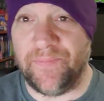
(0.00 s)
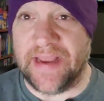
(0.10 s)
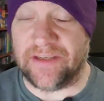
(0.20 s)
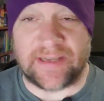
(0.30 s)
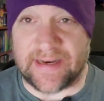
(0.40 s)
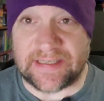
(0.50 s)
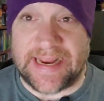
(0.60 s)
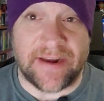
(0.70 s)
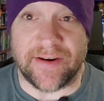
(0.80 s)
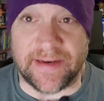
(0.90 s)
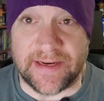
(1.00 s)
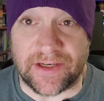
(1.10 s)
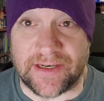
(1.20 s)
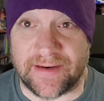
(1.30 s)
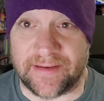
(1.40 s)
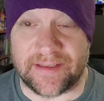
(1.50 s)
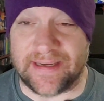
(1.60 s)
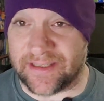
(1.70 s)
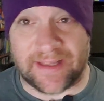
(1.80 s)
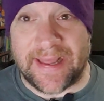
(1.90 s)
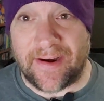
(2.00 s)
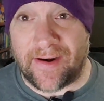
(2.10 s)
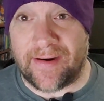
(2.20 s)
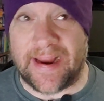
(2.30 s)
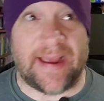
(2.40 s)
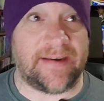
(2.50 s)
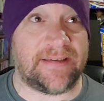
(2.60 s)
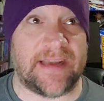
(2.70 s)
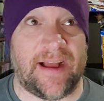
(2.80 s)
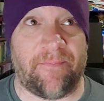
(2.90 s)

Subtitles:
and just get a standard edition. It's thinner, and